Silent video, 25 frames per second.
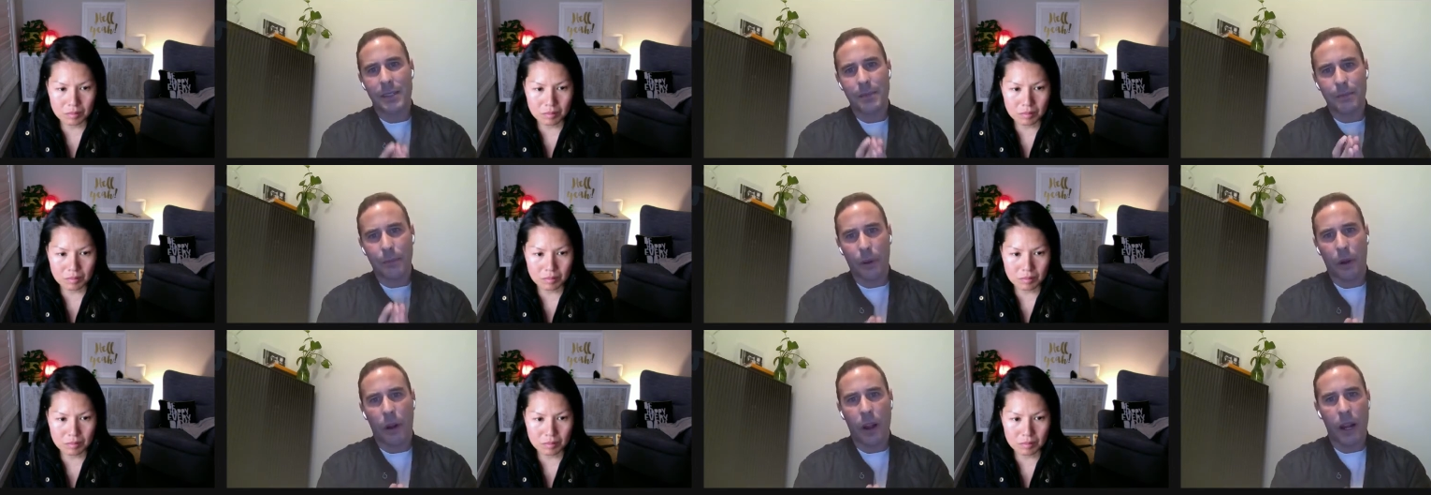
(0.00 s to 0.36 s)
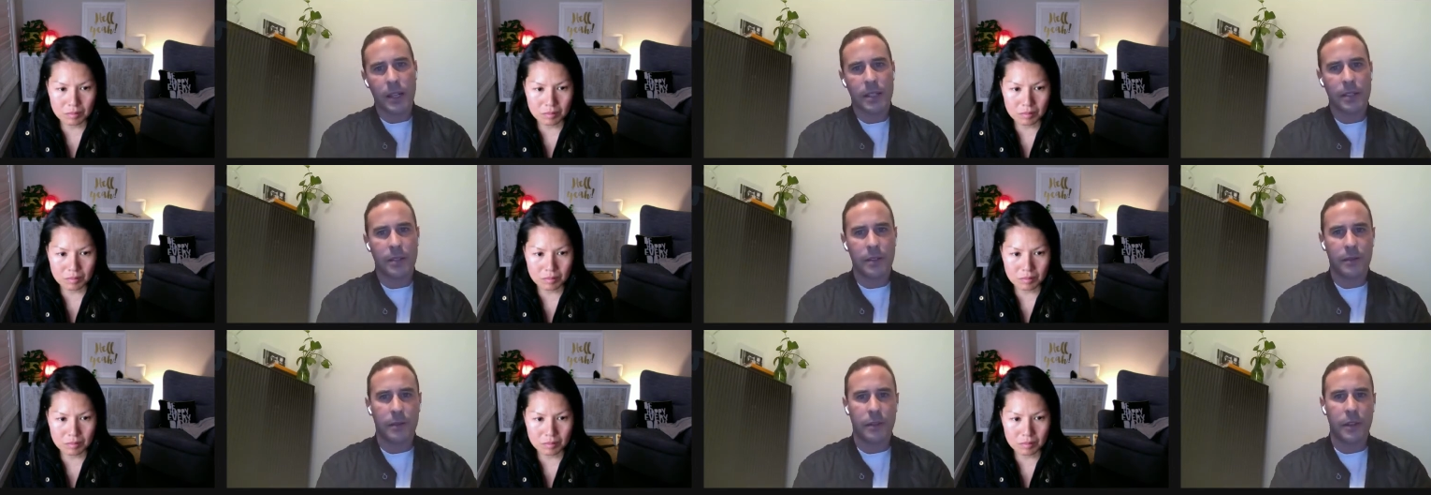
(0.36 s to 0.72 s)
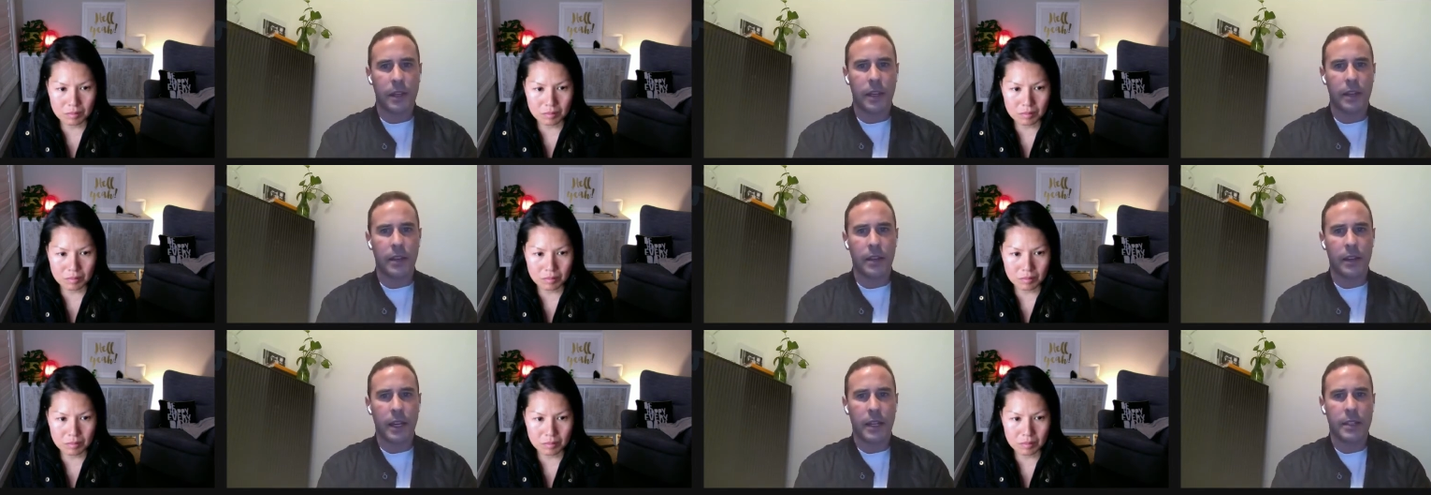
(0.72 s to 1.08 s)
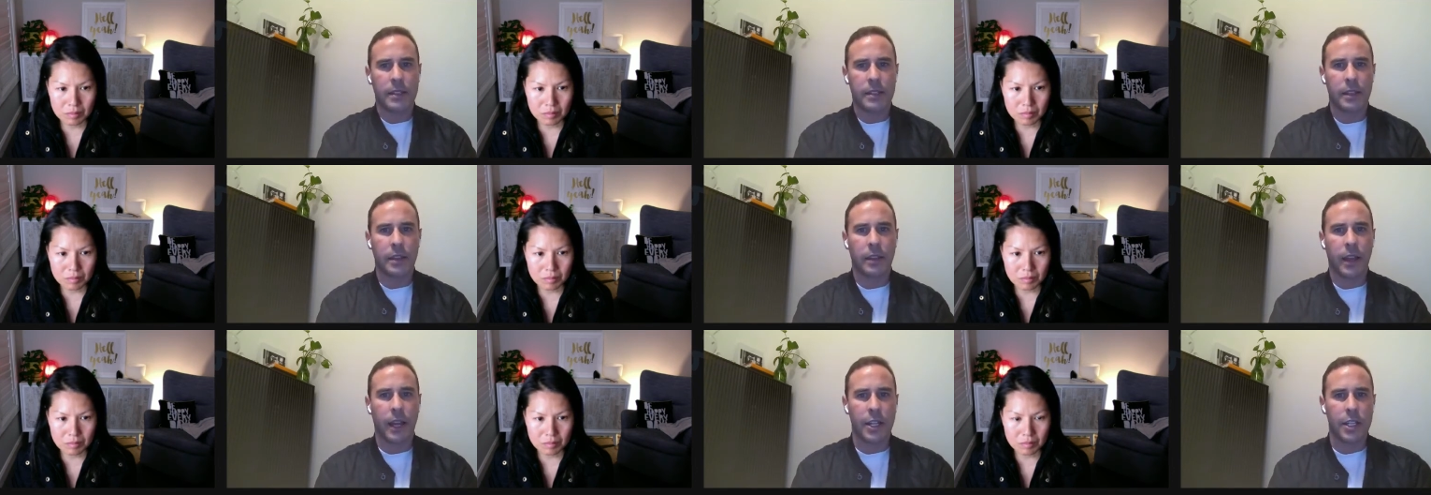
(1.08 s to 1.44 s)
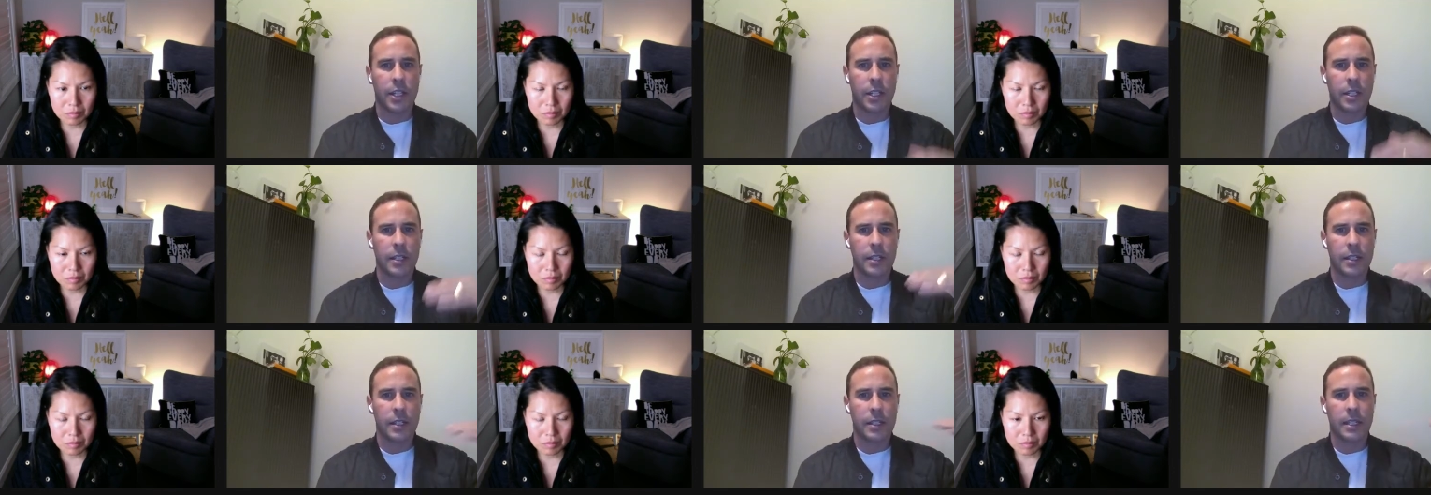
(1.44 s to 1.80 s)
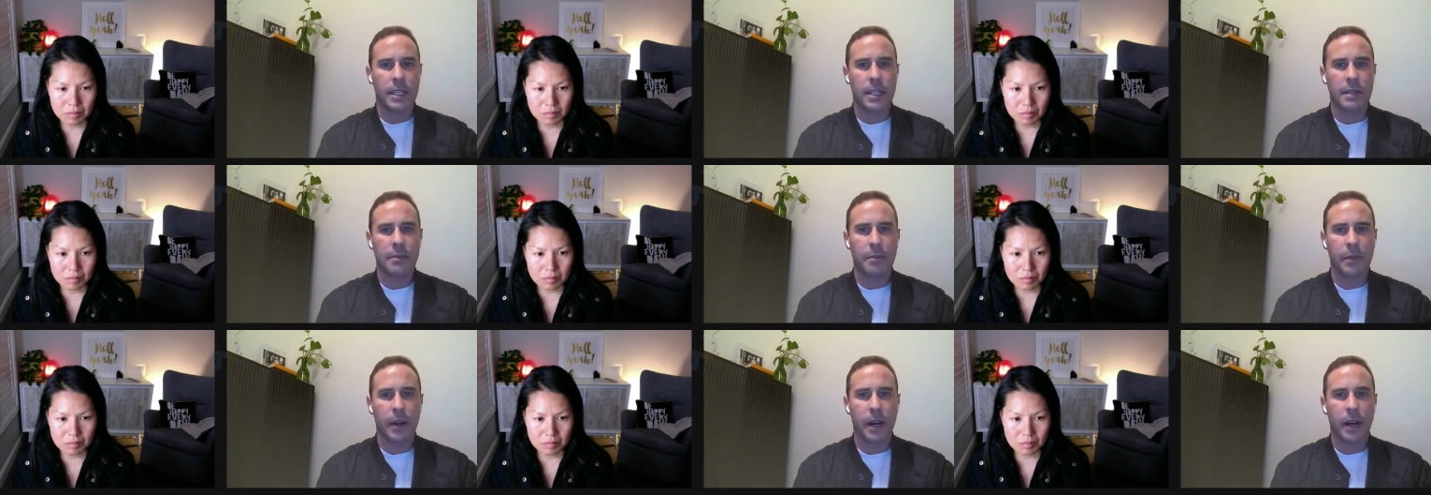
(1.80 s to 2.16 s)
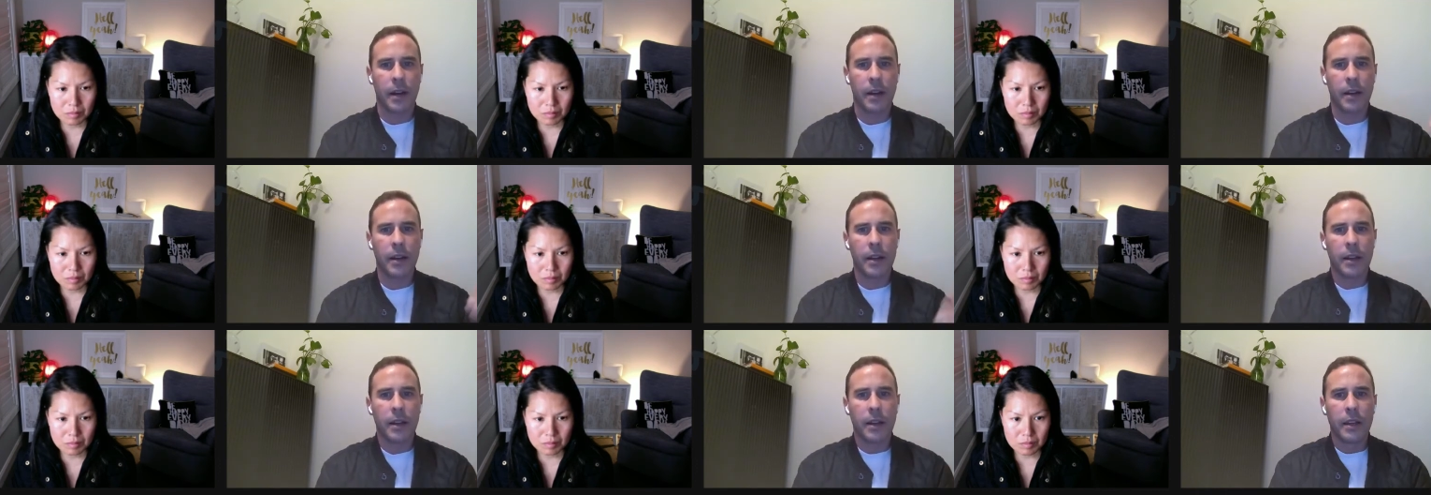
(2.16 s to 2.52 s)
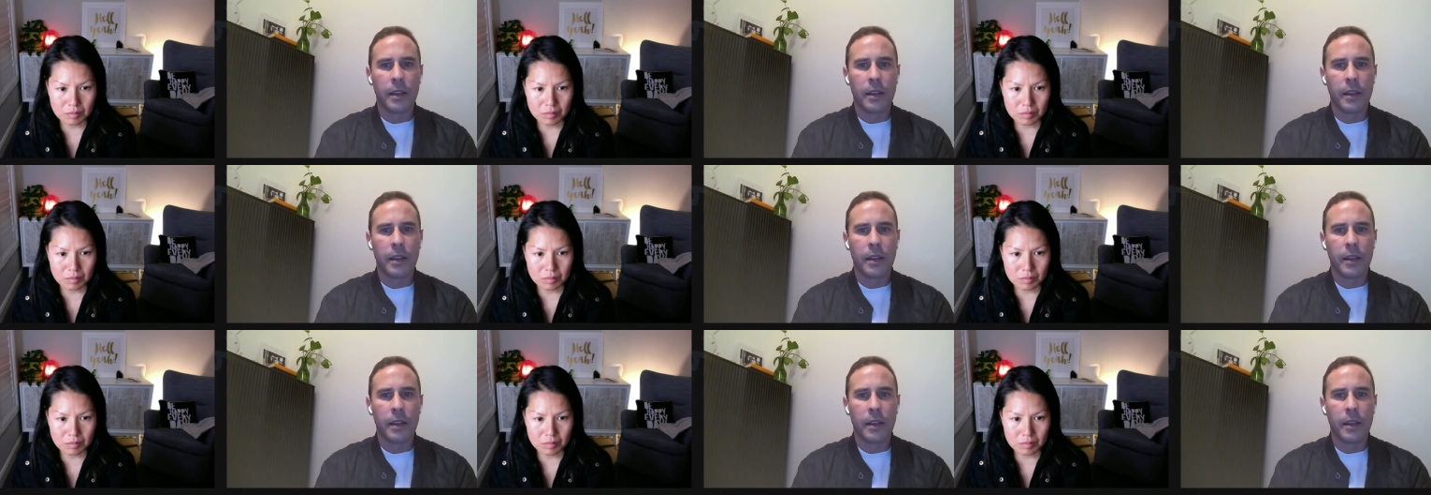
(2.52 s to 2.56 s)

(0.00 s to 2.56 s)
Speaker 1: price of the escalation in timber,